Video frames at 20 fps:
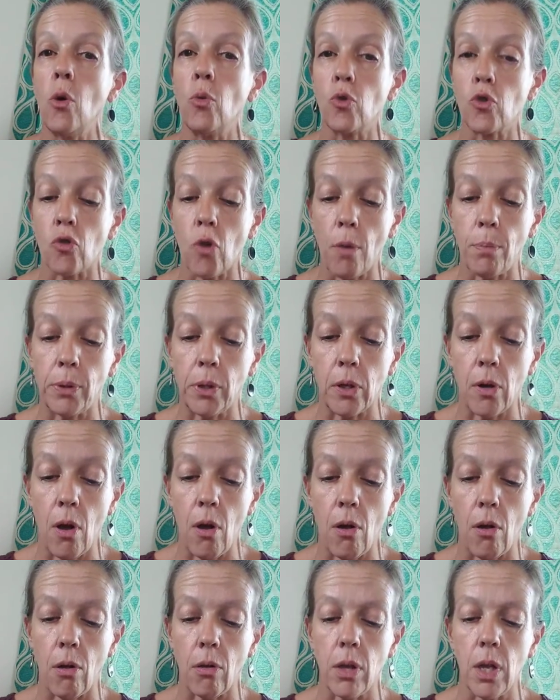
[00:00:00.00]
Dear
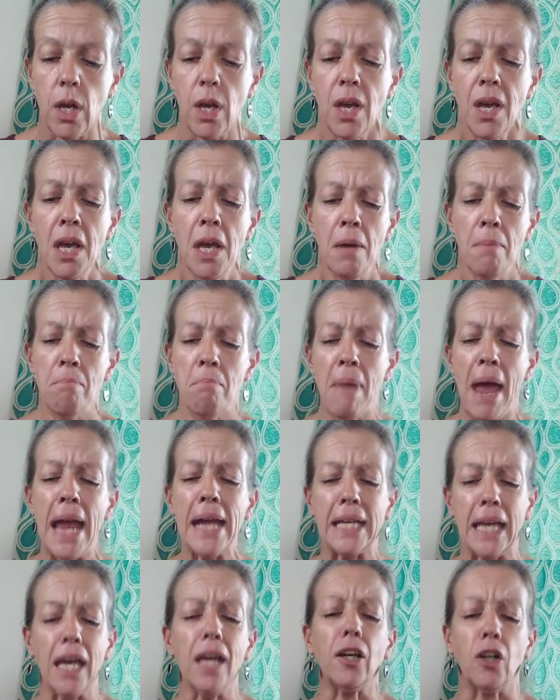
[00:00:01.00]
lady, said Mr.
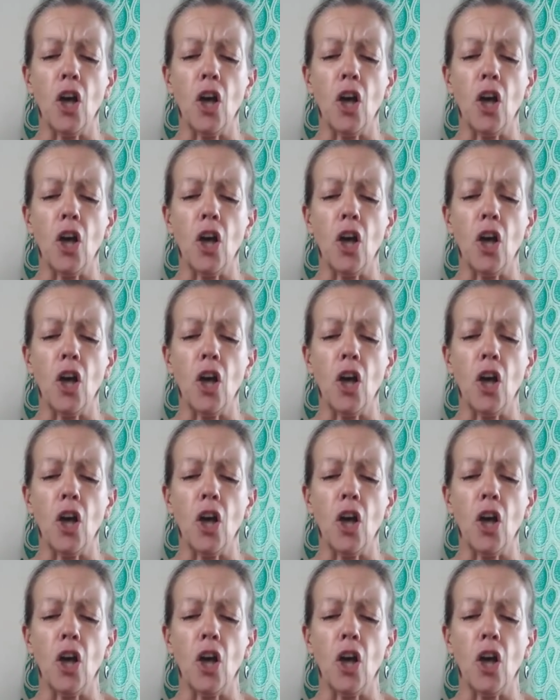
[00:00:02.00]
Wonka,